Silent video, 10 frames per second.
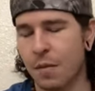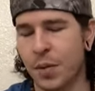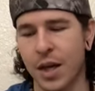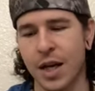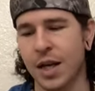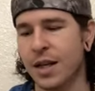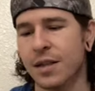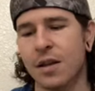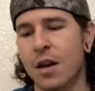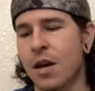
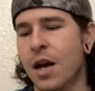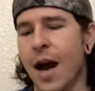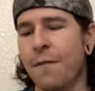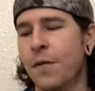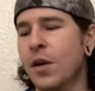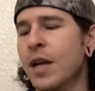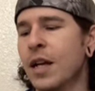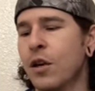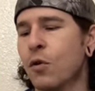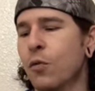Because I feel
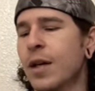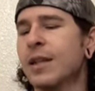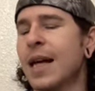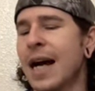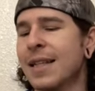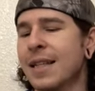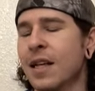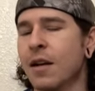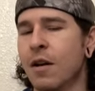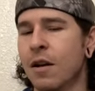like you're
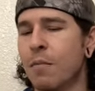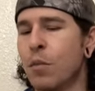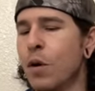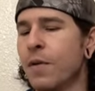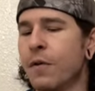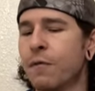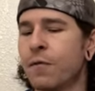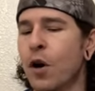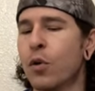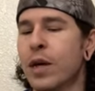realizing moving
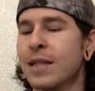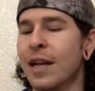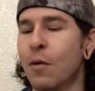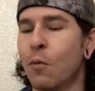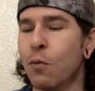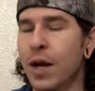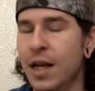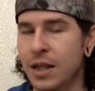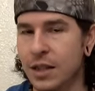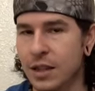forward, it's like,
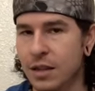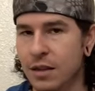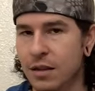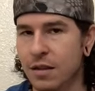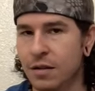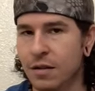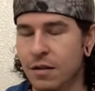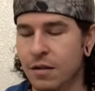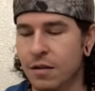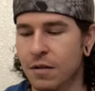what?
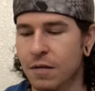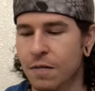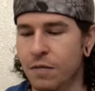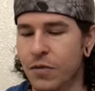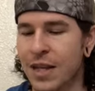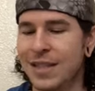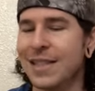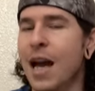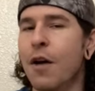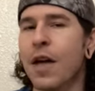This
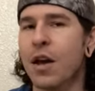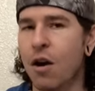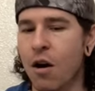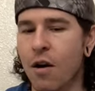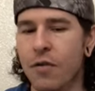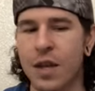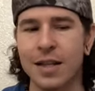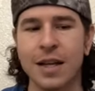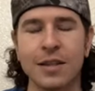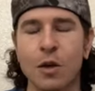is how they are.
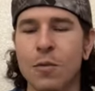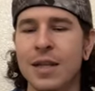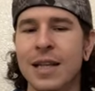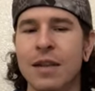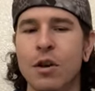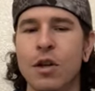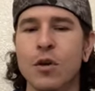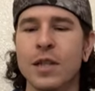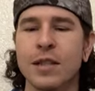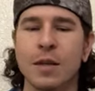It's almost like they're
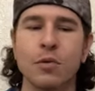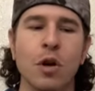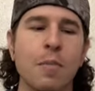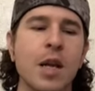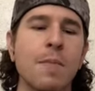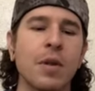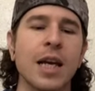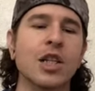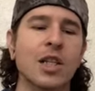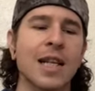using some sort of
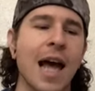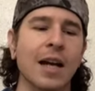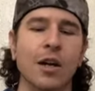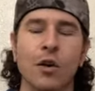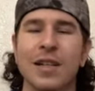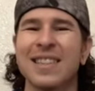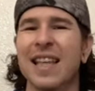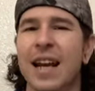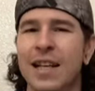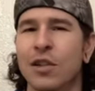manipulation tactic or
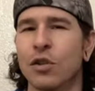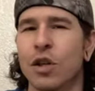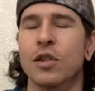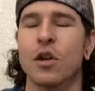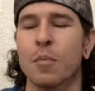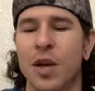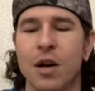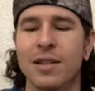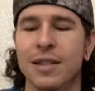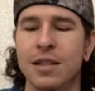aesthetics or looks or
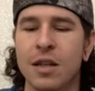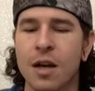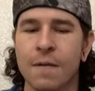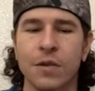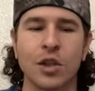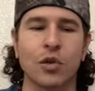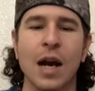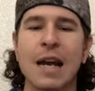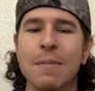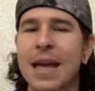appearances to
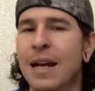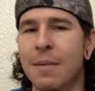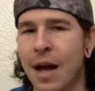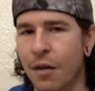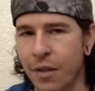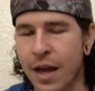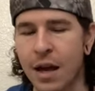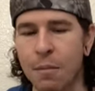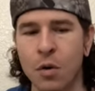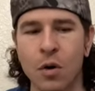try and make it about
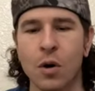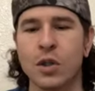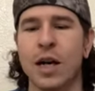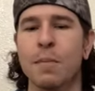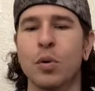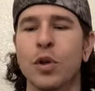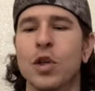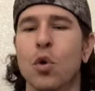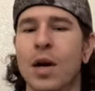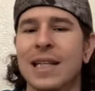them or try to pull
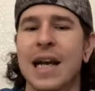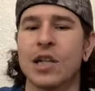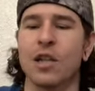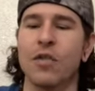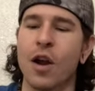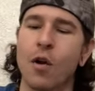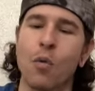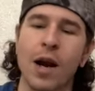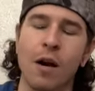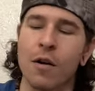your attention their
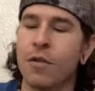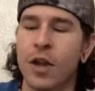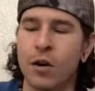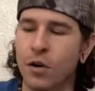way or in their